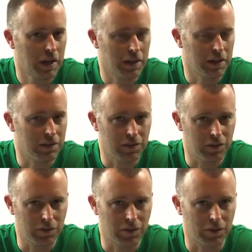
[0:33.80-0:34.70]
then
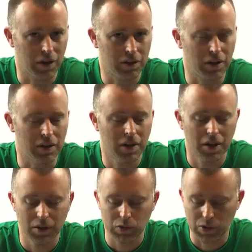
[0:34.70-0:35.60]
you're not done.
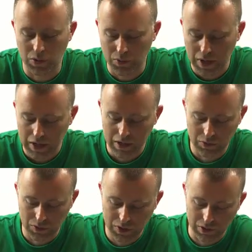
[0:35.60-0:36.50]
So
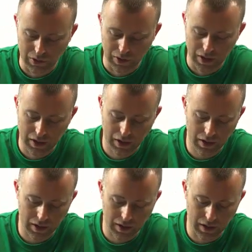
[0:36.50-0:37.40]
here's what these look like.
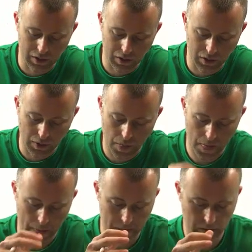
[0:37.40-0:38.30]
Again,
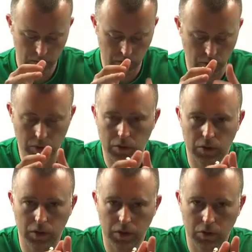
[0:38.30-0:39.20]
what we're
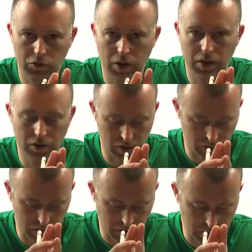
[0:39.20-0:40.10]
trying to
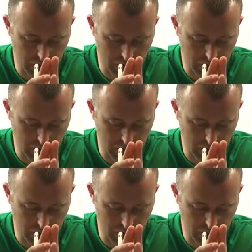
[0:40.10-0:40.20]
do is I'm